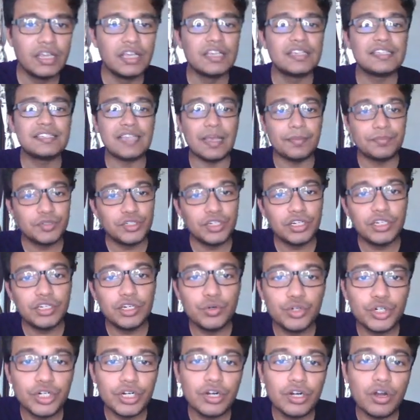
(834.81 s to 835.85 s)

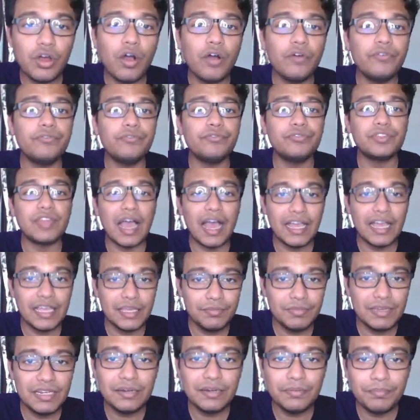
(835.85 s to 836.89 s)
Substitution of
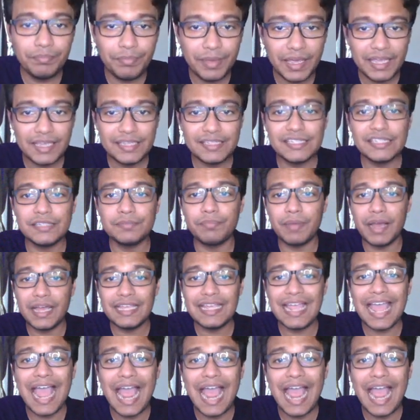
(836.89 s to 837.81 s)
thymine base by